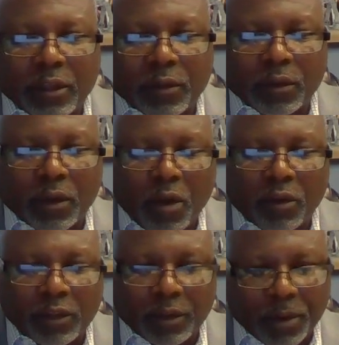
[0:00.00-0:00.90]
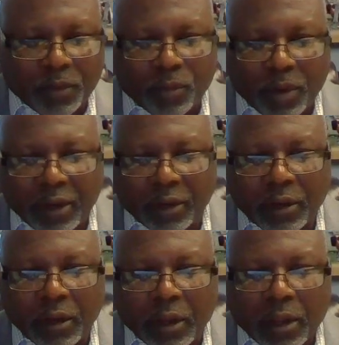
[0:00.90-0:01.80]
laws have been written,
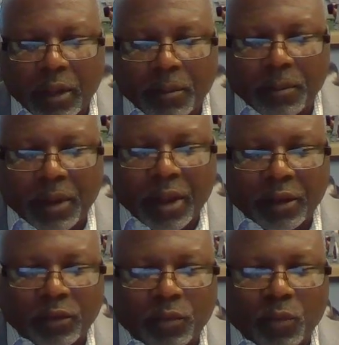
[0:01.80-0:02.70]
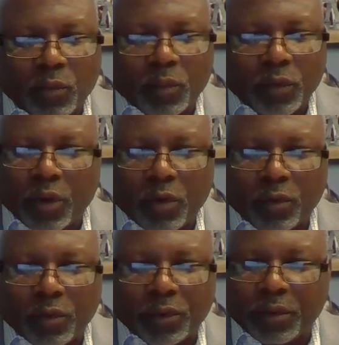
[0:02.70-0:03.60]
because, you
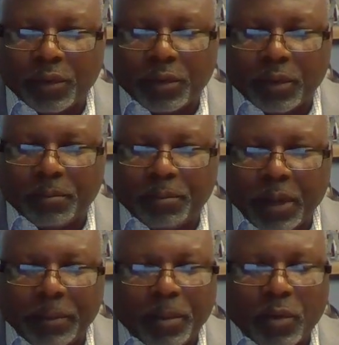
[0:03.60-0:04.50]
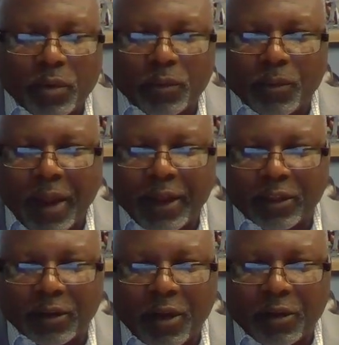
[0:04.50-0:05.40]
know, the people who write the
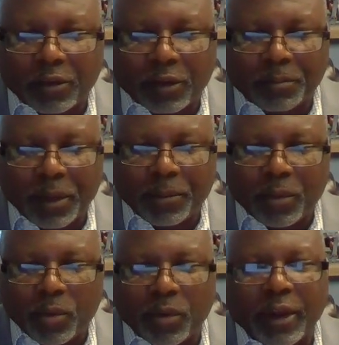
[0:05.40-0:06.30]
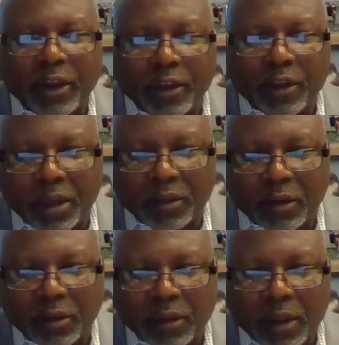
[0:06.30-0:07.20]
laws are the people who are in the
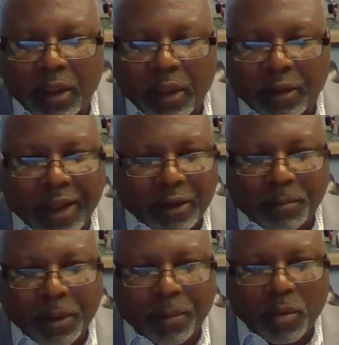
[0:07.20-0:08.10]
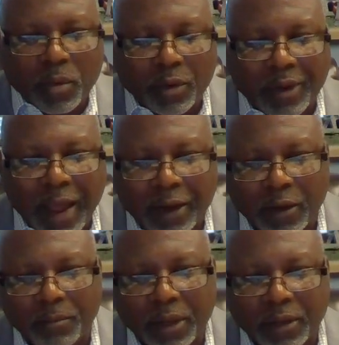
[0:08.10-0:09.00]
business, not the people who are not in the
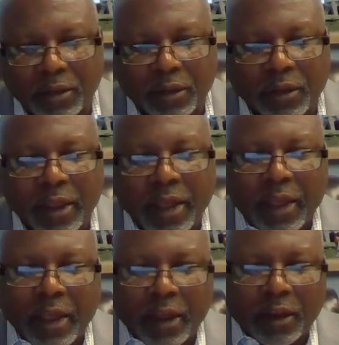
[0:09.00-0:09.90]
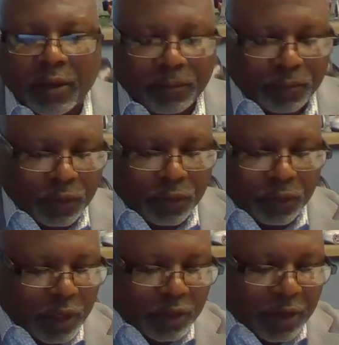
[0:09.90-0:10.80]
business. And
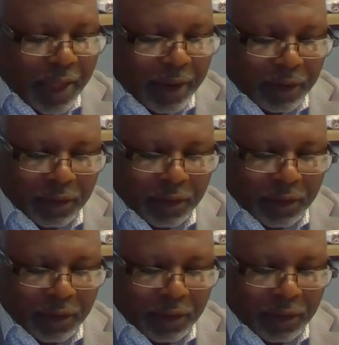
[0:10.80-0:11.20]
just like